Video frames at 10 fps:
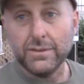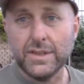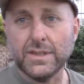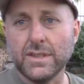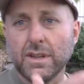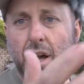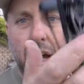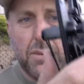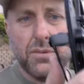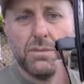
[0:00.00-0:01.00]
this is a
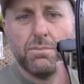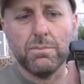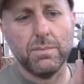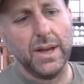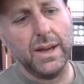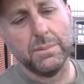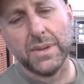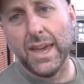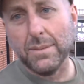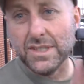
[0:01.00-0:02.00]
hybrid um,
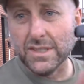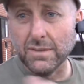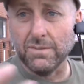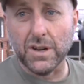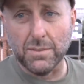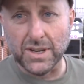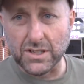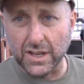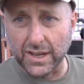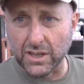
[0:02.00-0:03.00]
cam system, very
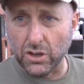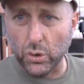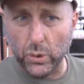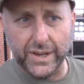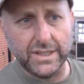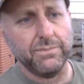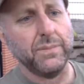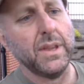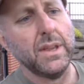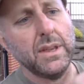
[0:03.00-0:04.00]
much like your Hoyt.
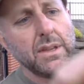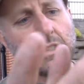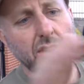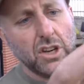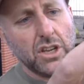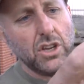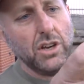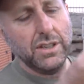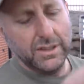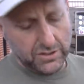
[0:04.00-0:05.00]
So you've got a
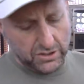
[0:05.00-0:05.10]
yoke at the